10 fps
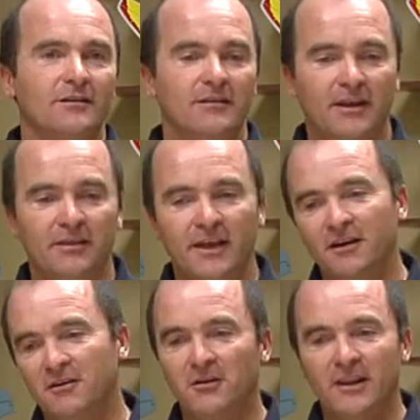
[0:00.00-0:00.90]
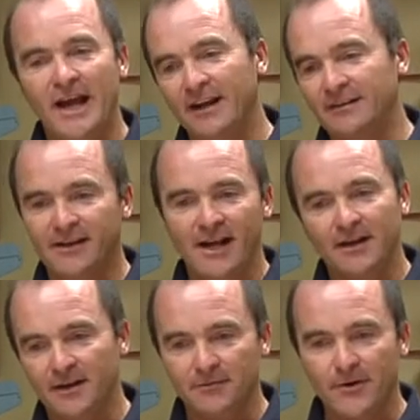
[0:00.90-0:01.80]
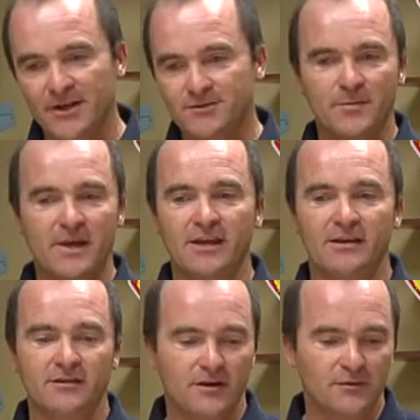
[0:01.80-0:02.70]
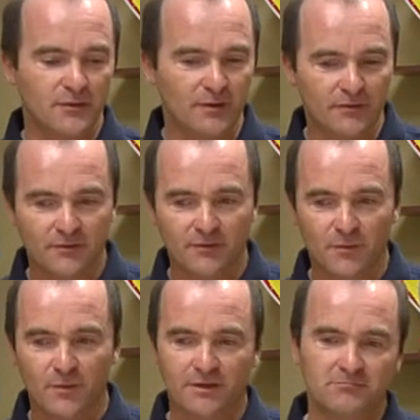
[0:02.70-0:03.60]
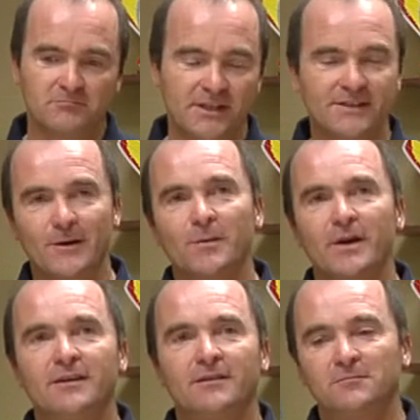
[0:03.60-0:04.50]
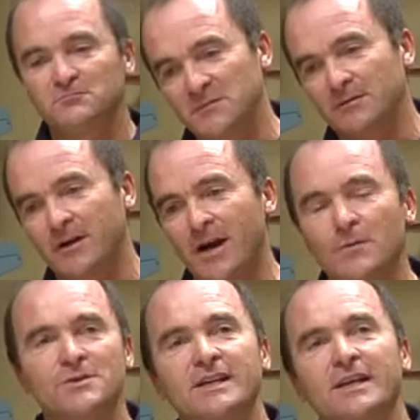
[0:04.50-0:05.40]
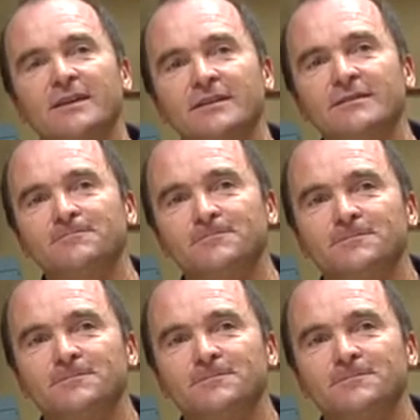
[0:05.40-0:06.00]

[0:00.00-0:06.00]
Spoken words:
I think all that is kind of resume, you know, of what this airplane, the CarbonZ is.